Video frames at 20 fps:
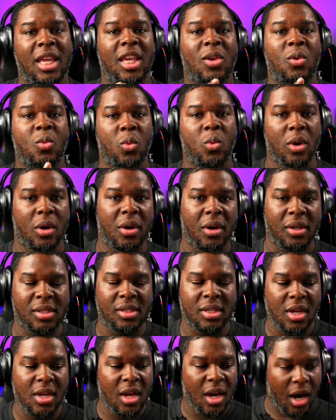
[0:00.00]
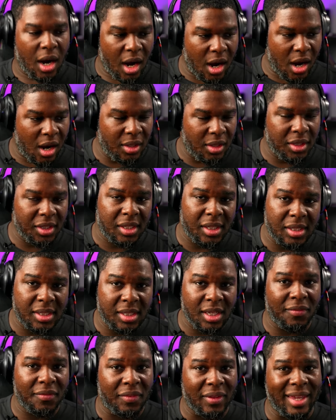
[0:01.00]
he works, all of the
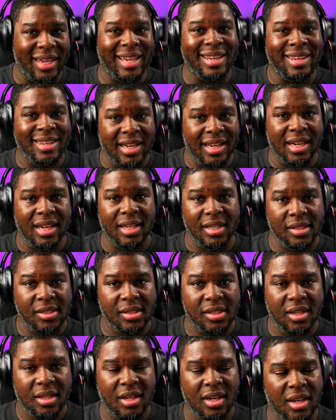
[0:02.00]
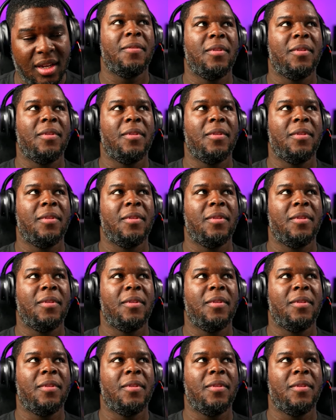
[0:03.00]
stuff that he does